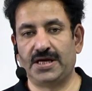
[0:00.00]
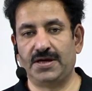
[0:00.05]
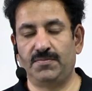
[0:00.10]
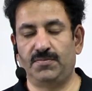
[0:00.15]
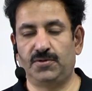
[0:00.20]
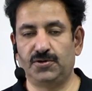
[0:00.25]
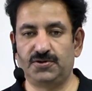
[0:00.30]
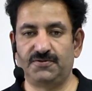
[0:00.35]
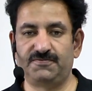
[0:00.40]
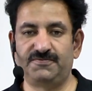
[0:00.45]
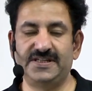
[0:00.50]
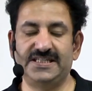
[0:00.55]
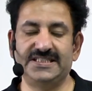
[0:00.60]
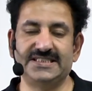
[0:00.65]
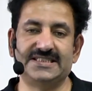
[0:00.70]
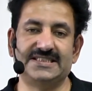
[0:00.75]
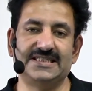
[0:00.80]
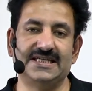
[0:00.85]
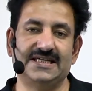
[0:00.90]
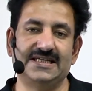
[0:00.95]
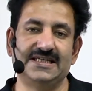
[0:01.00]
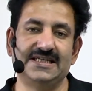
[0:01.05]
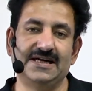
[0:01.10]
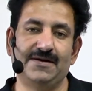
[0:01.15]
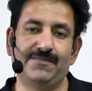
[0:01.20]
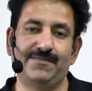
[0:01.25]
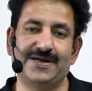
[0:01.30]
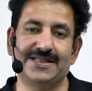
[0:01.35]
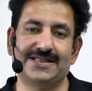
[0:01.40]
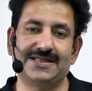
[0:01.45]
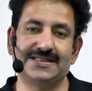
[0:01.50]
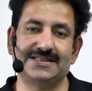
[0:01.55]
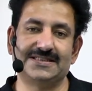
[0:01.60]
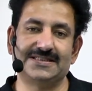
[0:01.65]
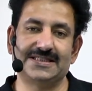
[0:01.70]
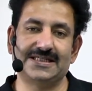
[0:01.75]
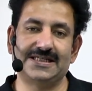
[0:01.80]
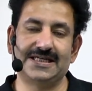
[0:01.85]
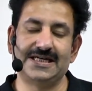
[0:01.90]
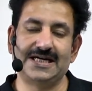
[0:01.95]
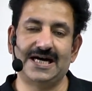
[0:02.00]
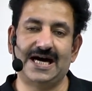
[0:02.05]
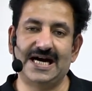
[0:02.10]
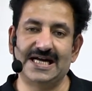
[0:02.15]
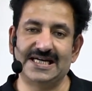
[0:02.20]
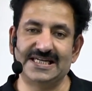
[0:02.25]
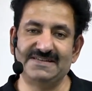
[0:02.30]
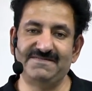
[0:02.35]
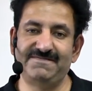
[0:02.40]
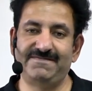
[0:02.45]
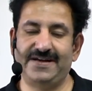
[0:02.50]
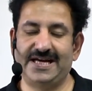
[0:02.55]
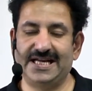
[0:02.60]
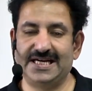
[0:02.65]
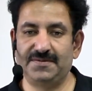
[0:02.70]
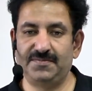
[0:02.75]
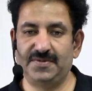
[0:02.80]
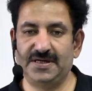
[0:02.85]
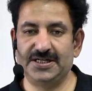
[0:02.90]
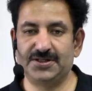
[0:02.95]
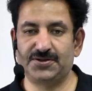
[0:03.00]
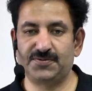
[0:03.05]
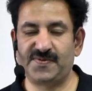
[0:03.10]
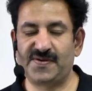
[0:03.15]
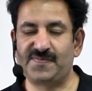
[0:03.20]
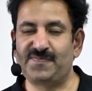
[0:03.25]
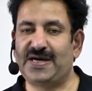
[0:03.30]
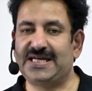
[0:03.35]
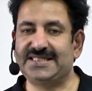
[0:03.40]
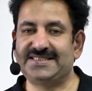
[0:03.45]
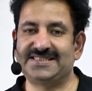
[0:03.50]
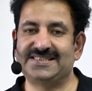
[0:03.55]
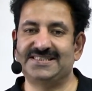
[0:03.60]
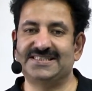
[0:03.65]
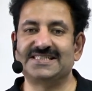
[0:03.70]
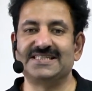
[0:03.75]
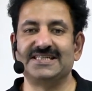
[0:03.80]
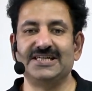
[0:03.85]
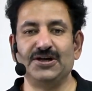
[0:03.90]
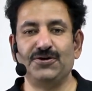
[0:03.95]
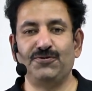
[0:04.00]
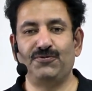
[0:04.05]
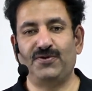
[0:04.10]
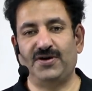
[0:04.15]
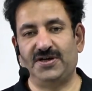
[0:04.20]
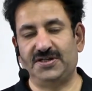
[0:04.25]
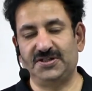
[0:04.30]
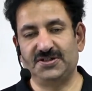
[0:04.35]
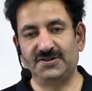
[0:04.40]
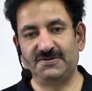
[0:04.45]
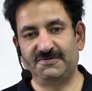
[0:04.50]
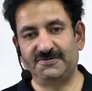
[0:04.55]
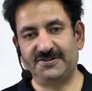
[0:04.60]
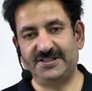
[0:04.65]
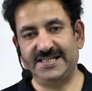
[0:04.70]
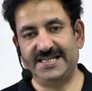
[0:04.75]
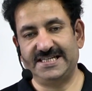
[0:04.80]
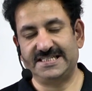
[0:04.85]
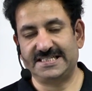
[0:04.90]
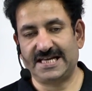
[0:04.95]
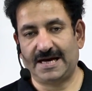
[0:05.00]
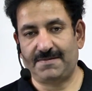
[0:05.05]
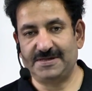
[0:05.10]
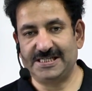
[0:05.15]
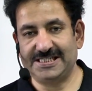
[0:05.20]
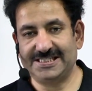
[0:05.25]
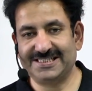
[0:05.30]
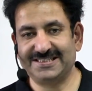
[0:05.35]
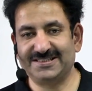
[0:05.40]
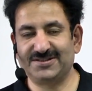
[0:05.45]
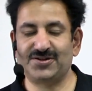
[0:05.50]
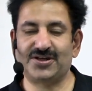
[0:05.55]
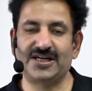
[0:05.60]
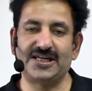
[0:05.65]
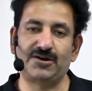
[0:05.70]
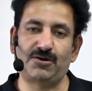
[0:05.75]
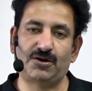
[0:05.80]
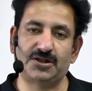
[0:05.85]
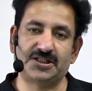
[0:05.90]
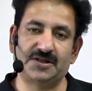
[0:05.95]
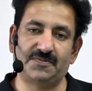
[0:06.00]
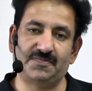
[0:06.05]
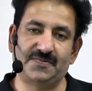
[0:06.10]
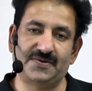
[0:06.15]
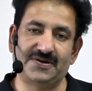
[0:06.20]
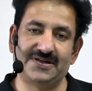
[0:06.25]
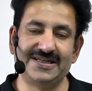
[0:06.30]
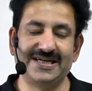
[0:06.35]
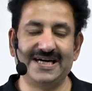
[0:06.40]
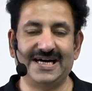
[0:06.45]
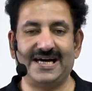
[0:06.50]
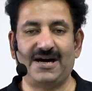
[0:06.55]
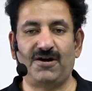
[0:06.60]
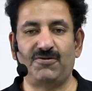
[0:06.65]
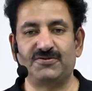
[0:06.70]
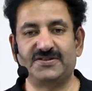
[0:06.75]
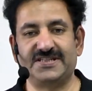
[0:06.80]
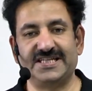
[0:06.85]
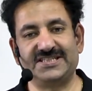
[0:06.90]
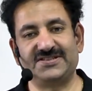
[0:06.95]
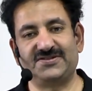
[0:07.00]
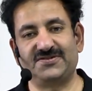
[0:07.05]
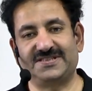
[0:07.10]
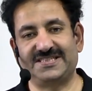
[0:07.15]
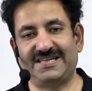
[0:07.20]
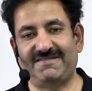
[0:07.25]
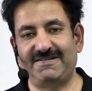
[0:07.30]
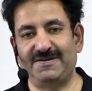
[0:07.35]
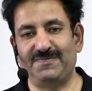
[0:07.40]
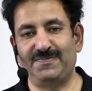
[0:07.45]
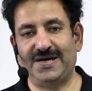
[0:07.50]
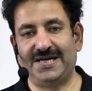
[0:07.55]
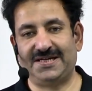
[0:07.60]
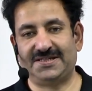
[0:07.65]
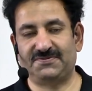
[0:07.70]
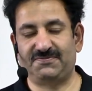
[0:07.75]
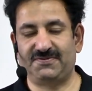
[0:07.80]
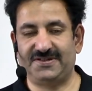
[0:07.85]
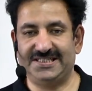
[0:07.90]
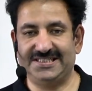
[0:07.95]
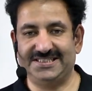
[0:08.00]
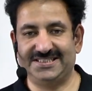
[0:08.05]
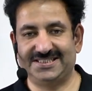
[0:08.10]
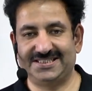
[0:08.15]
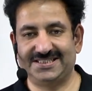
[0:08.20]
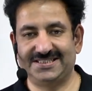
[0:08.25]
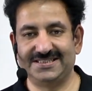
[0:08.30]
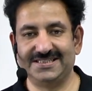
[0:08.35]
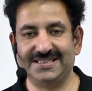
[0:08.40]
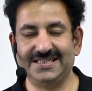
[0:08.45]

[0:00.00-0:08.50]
Both of these methods are invariably to be mastered for university examinations. You can notch up around 6 to 7 marks for each.